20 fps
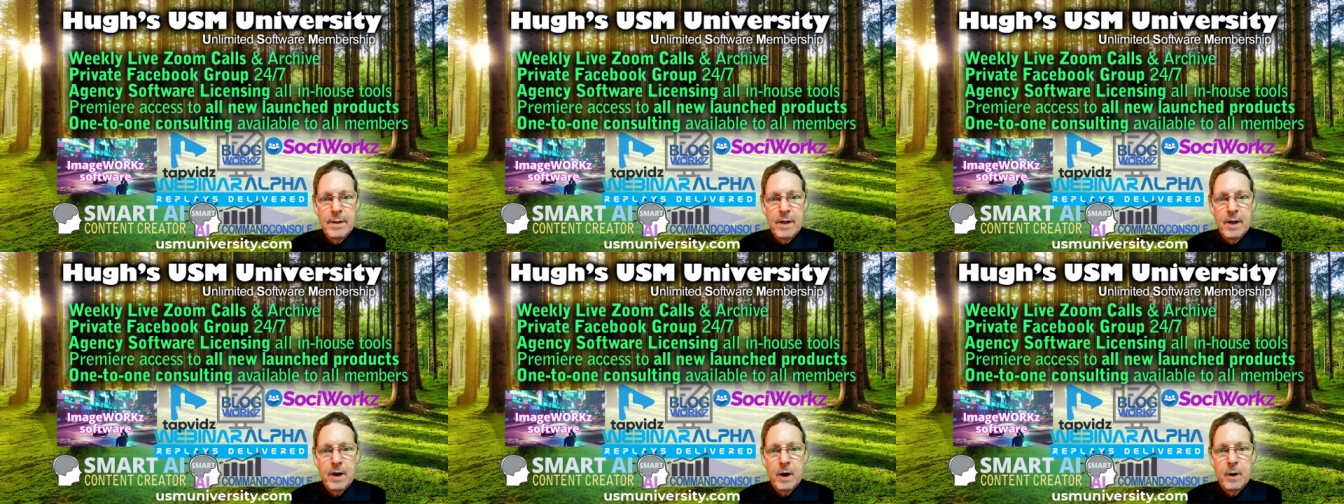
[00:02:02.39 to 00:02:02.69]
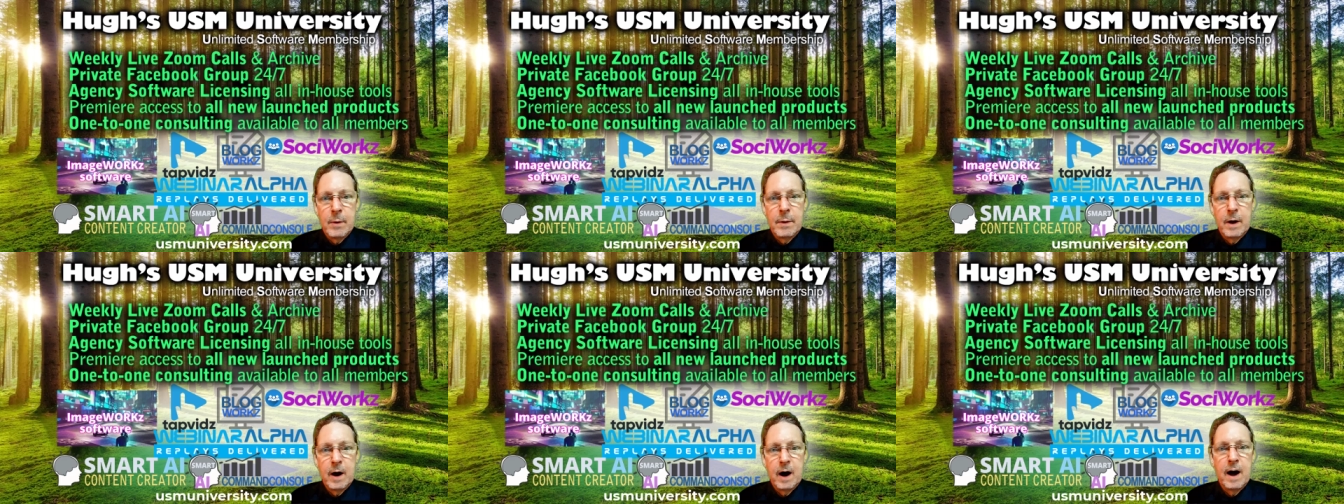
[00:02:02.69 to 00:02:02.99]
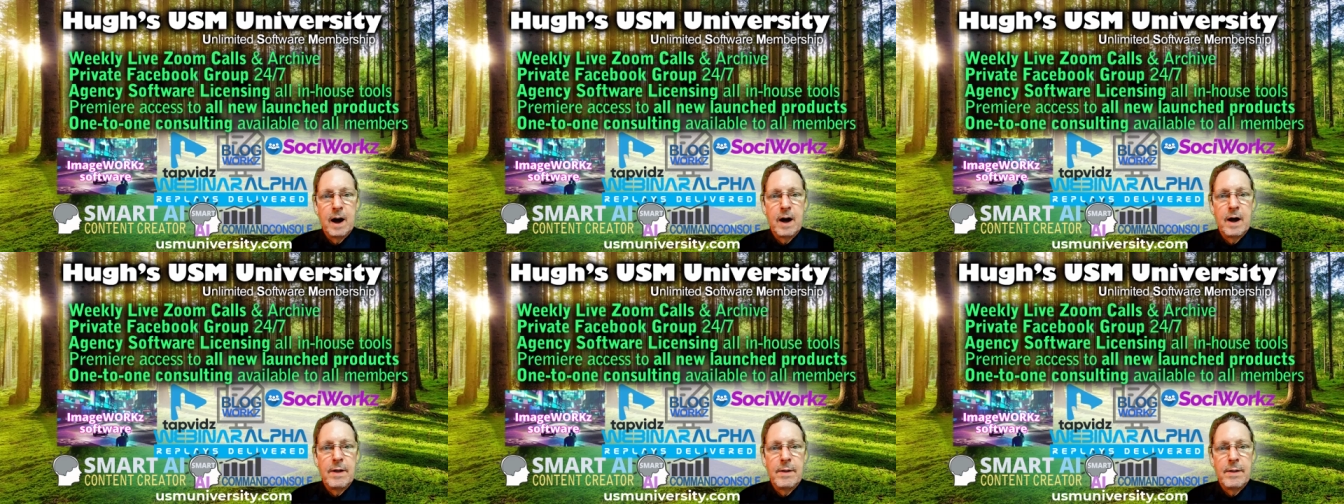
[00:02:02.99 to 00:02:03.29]
Zoom
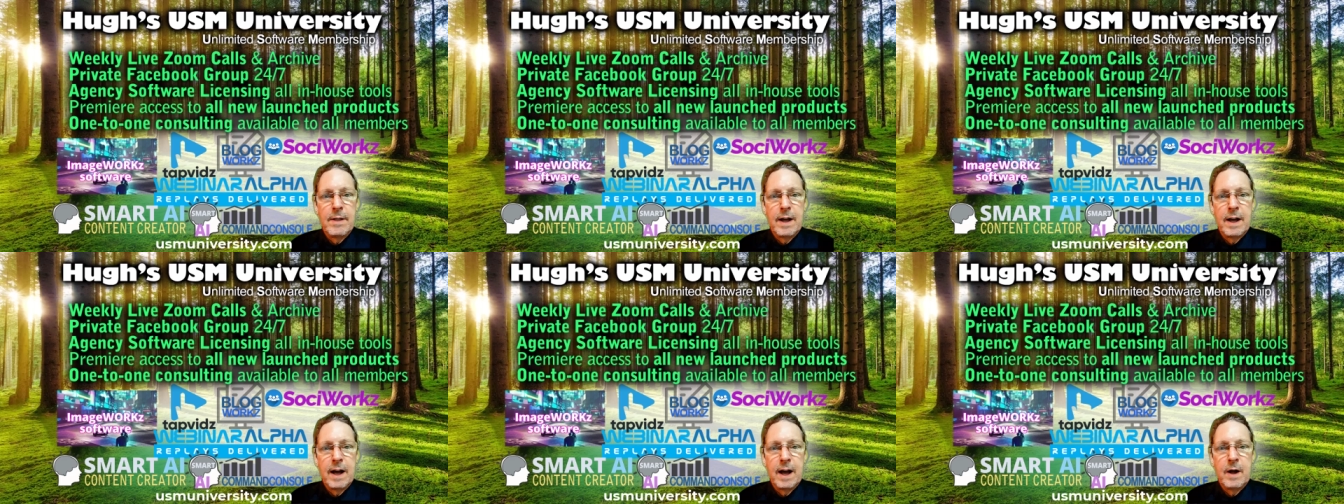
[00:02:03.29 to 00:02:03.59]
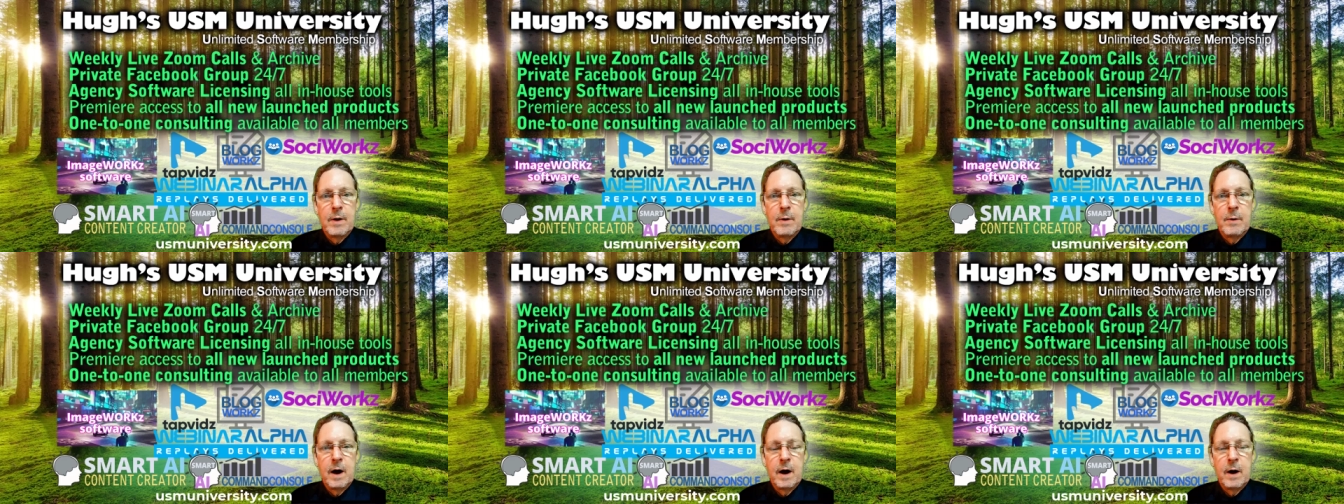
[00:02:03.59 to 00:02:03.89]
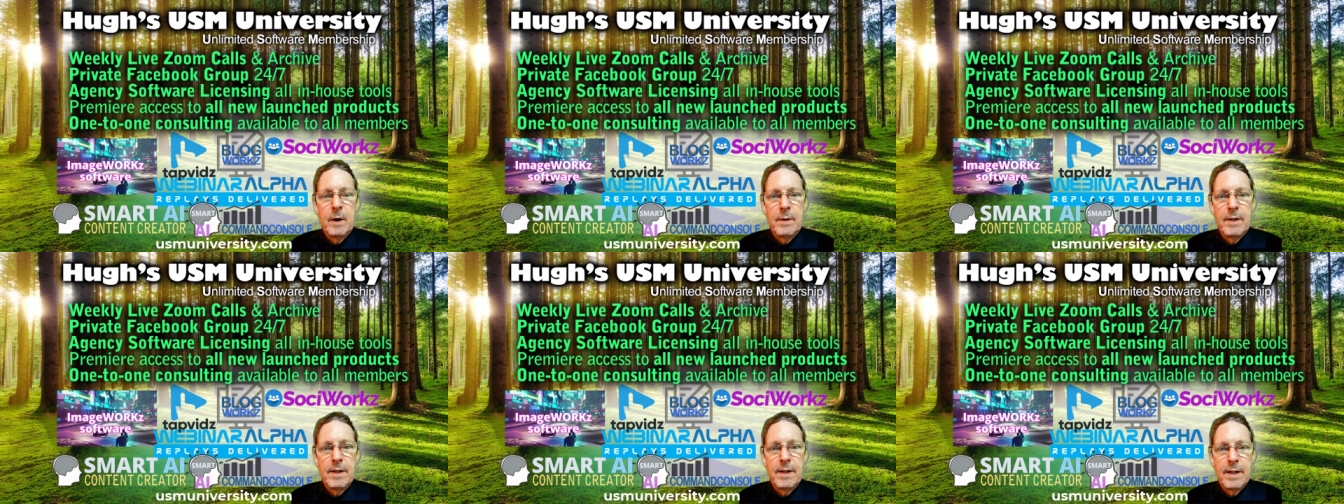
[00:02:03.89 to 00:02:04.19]
call that Hugh
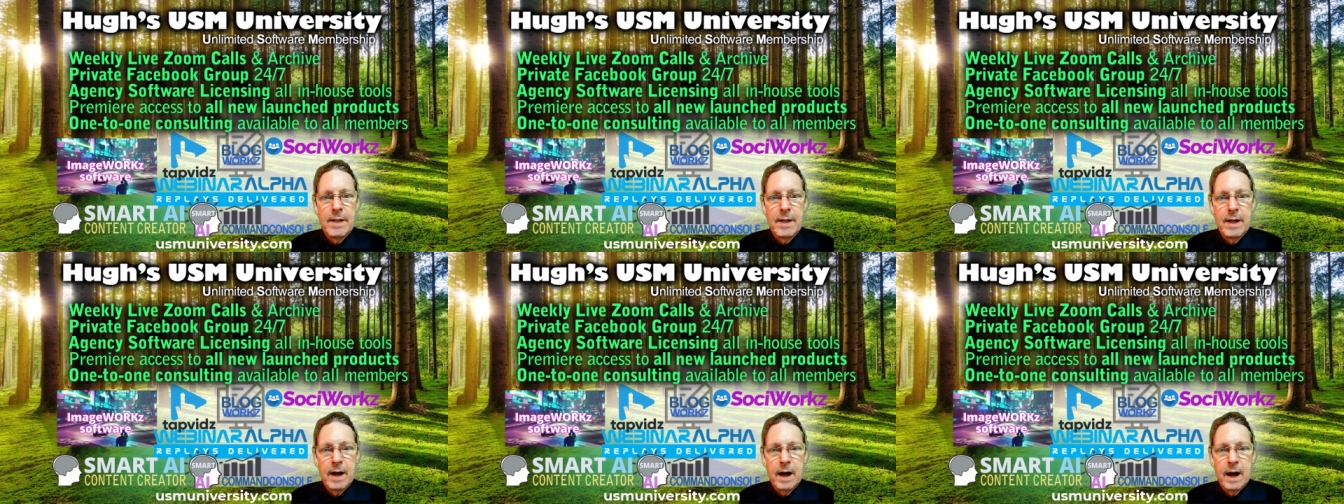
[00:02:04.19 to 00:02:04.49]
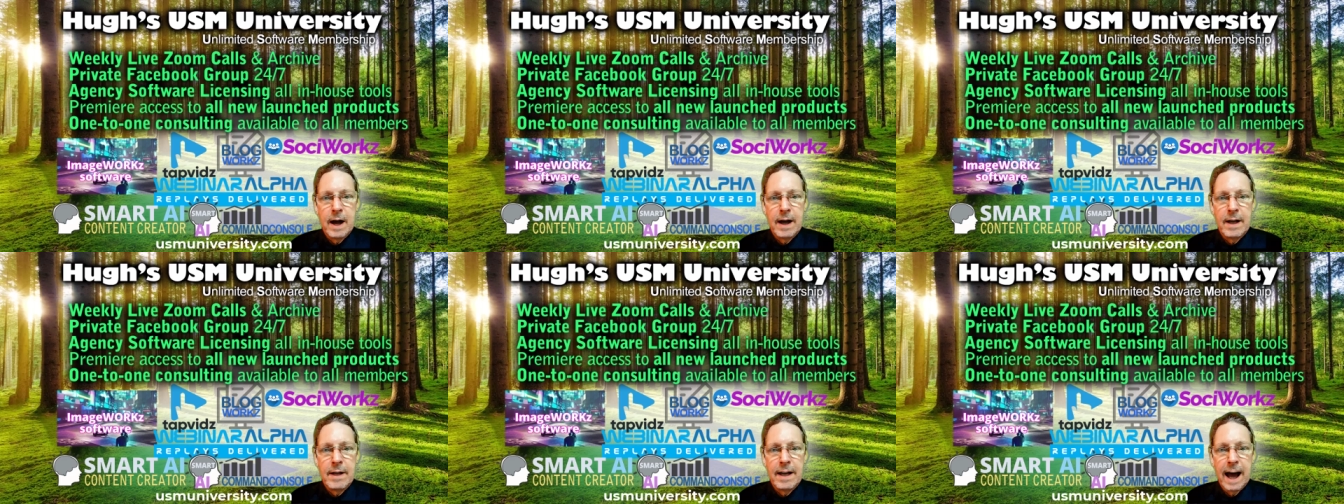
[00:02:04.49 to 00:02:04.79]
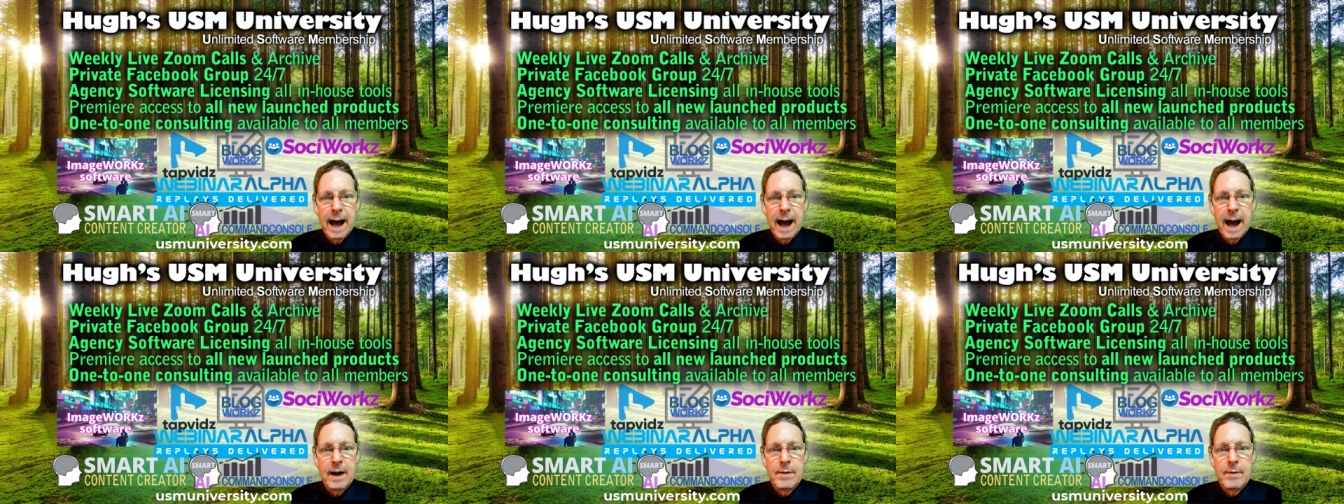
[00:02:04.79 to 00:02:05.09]
hosts
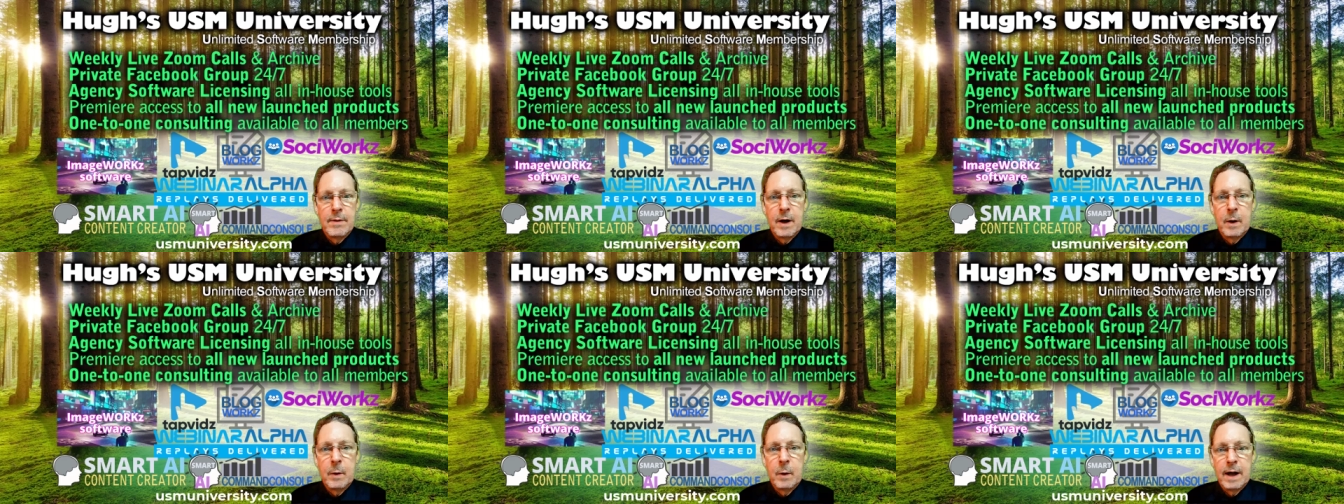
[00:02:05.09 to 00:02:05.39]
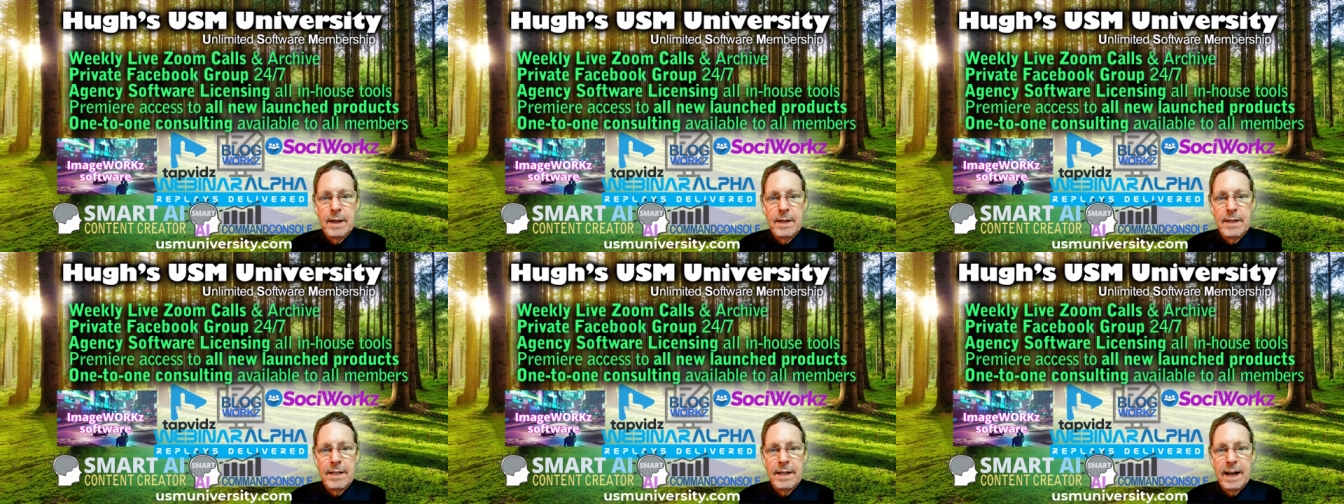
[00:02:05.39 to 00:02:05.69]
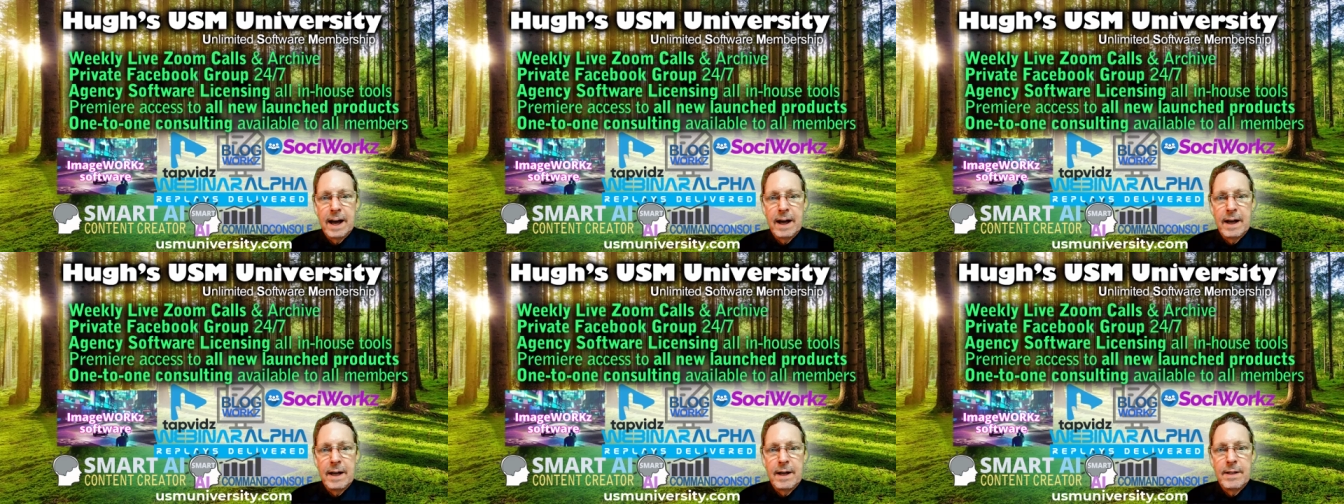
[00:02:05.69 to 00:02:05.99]
every
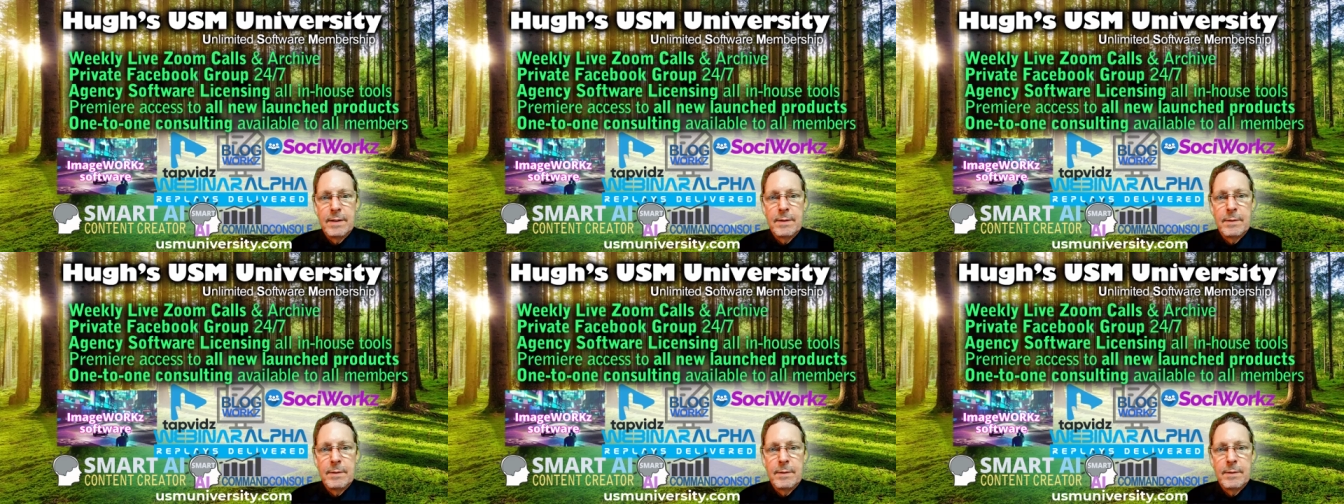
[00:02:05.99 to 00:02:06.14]
Wednesday.